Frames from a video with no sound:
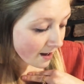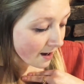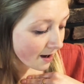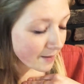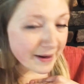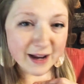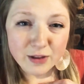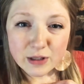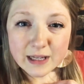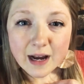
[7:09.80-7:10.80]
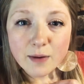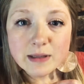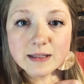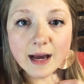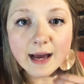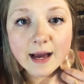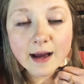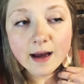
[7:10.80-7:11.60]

Another thing I would say,